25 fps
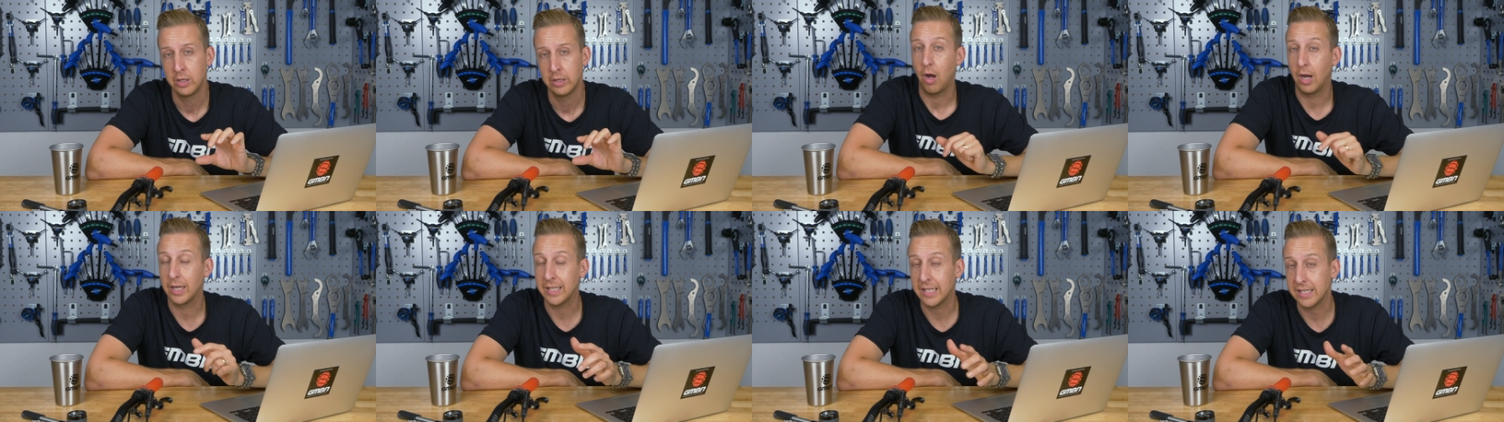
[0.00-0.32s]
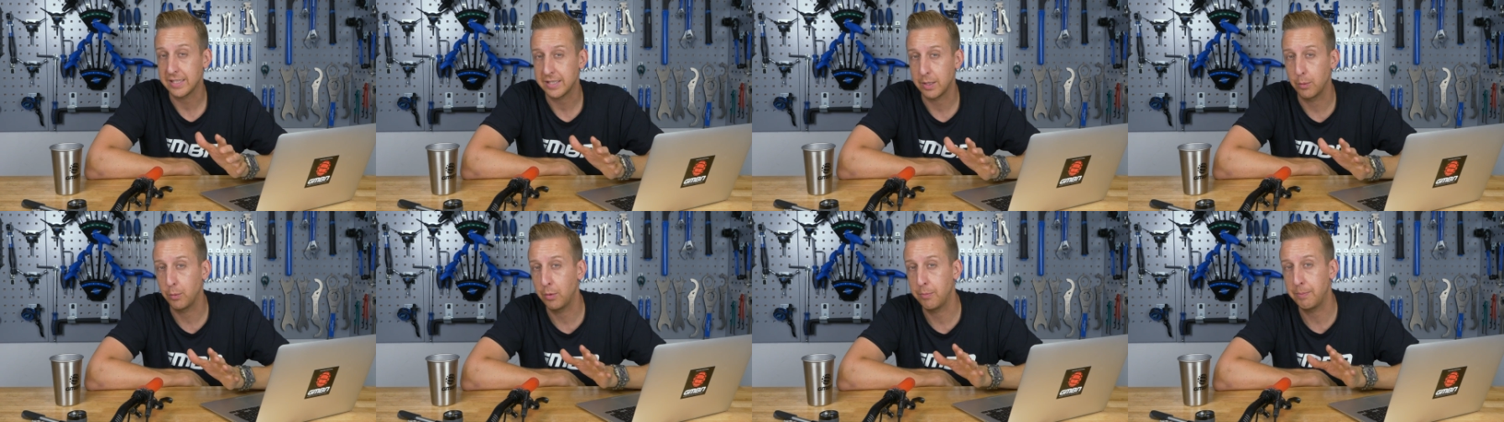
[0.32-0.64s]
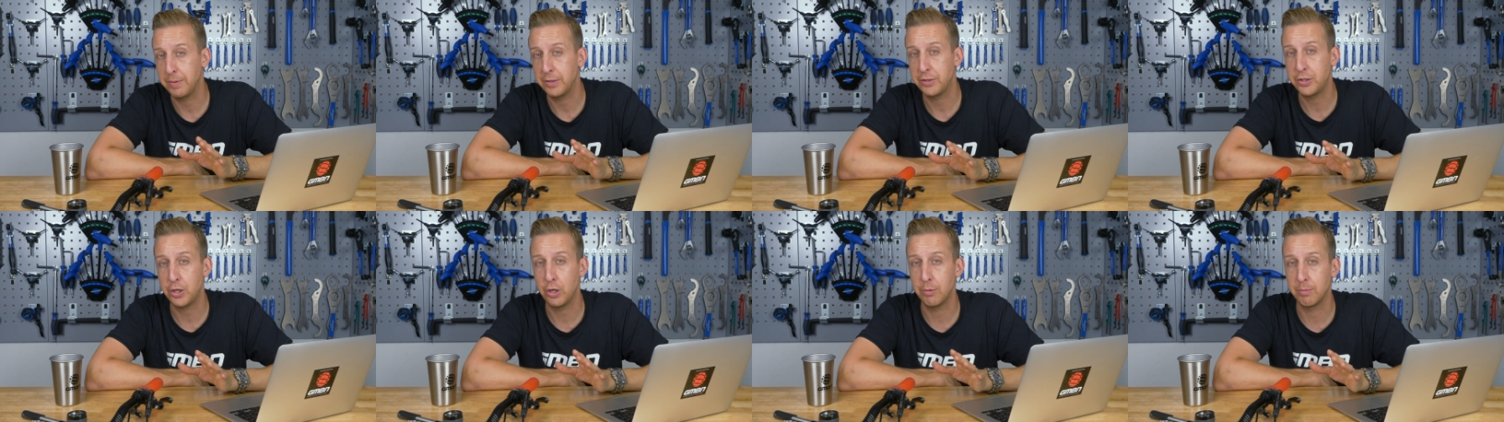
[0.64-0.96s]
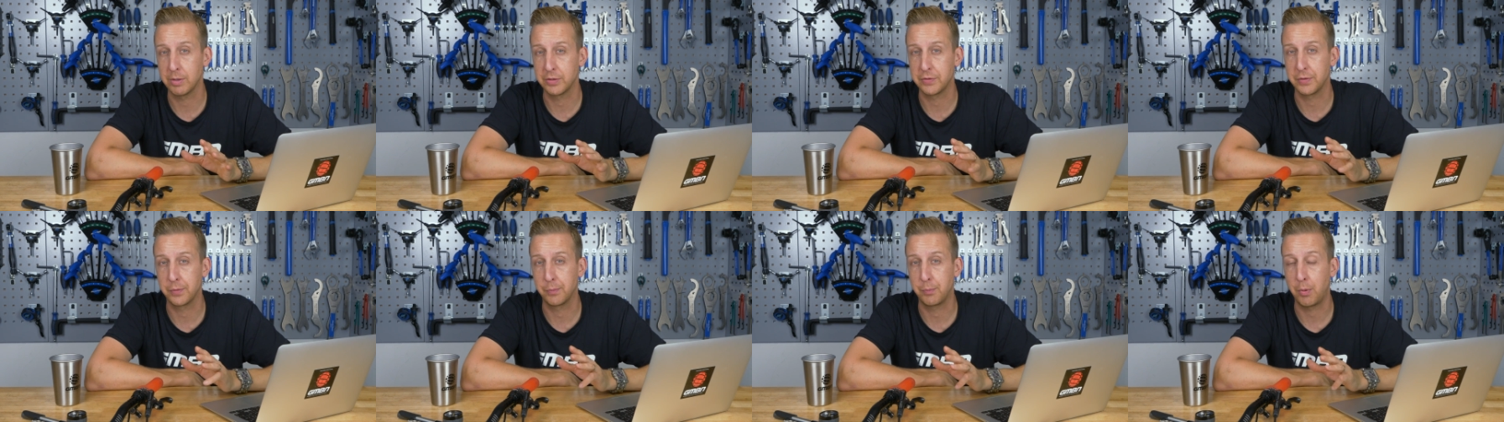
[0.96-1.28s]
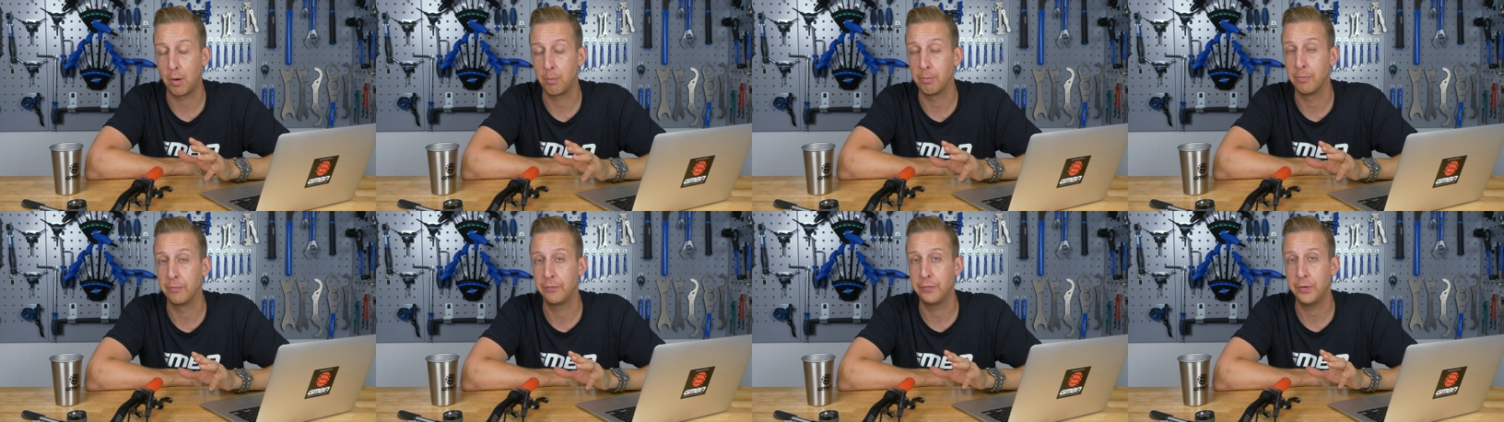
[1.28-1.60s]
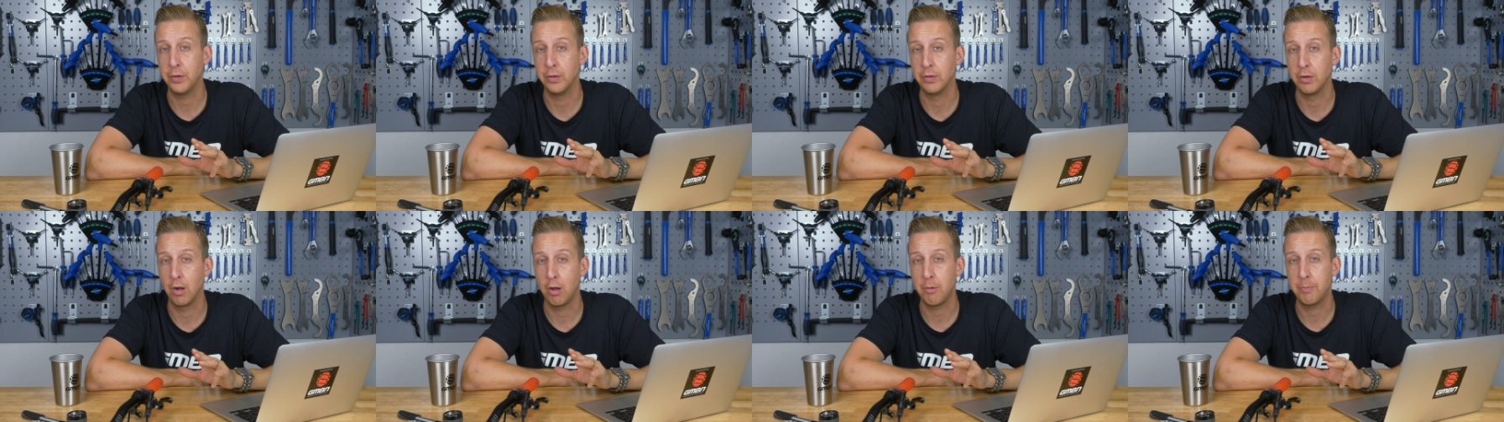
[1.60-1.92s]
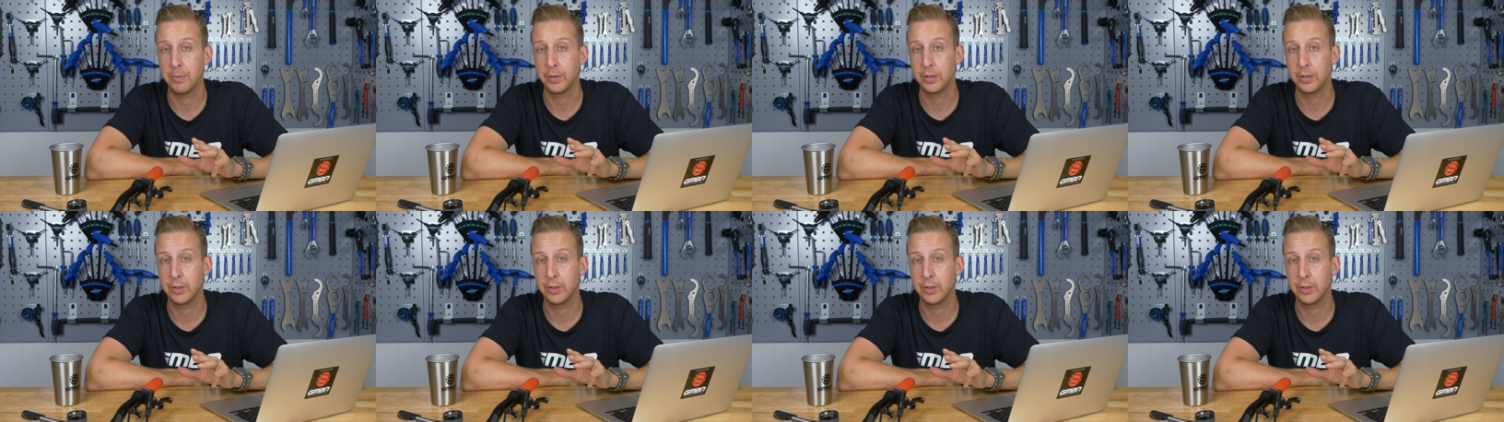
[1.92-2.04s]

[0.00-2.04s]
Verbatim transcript: I guess that wouldn't be too much of a problem for you though,